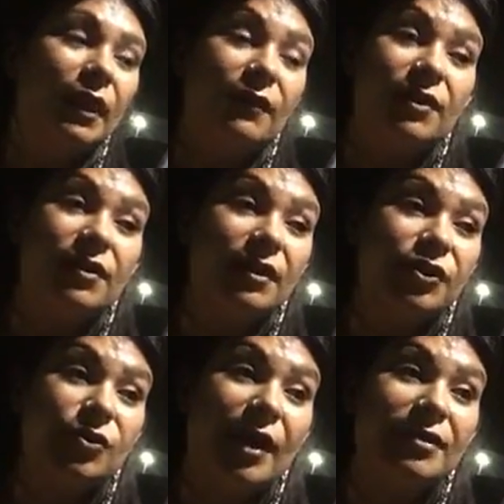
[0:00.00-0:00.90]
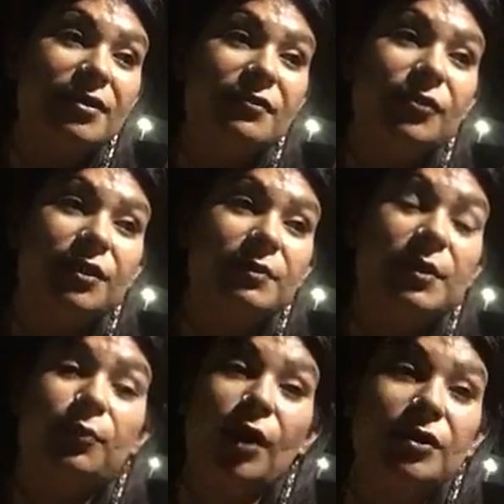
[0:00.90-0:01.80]
Everything that you're asking for is
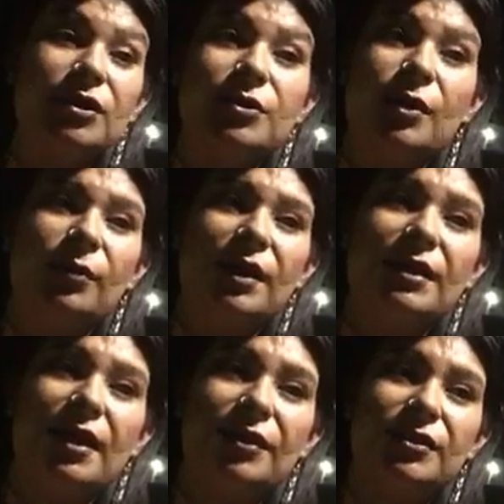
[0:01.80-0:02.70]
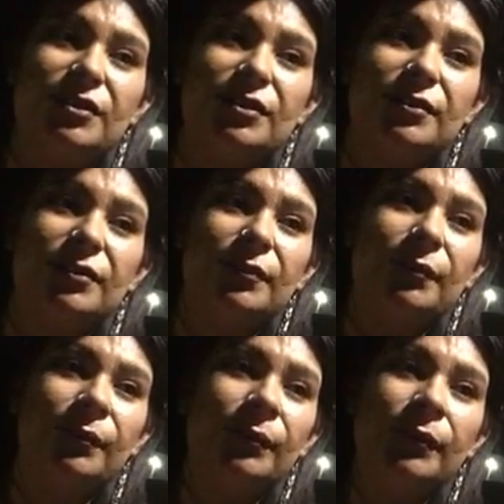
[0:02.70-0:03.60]
being brought to you already, Cancer.
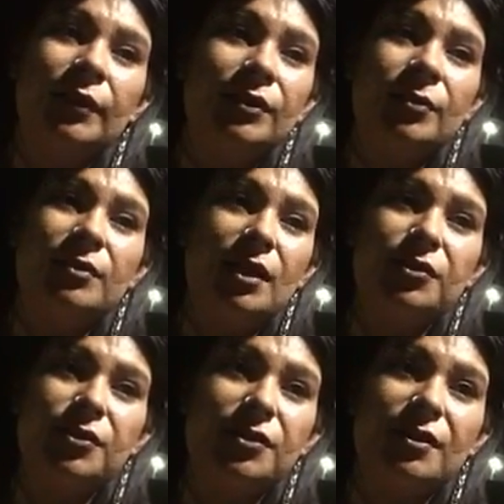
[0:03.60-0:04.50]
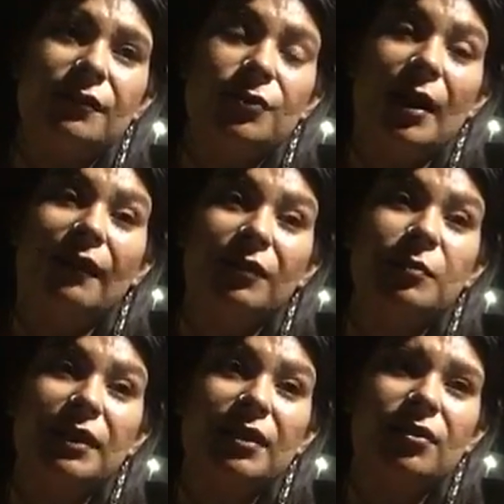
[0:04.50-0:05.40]
Don't doubt yourself. You have
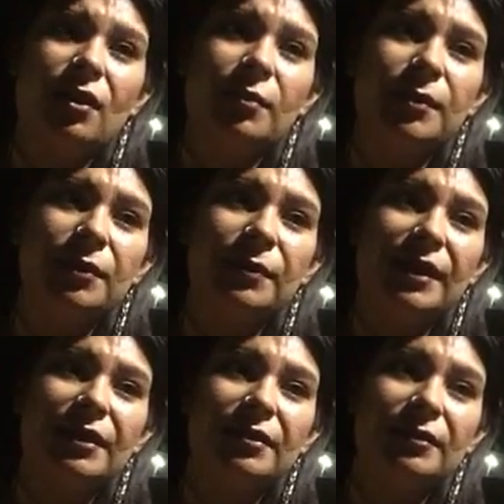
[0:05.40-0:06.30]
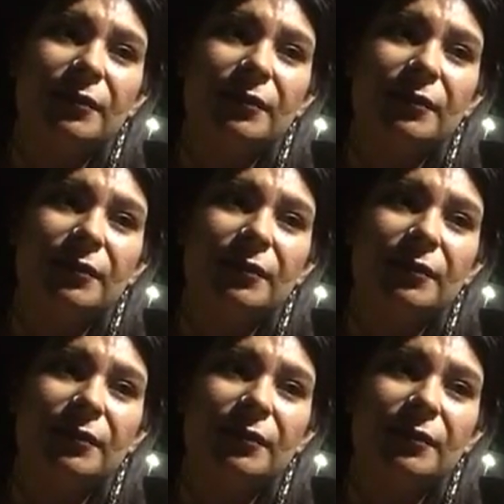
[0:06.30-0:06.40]
completed karma already.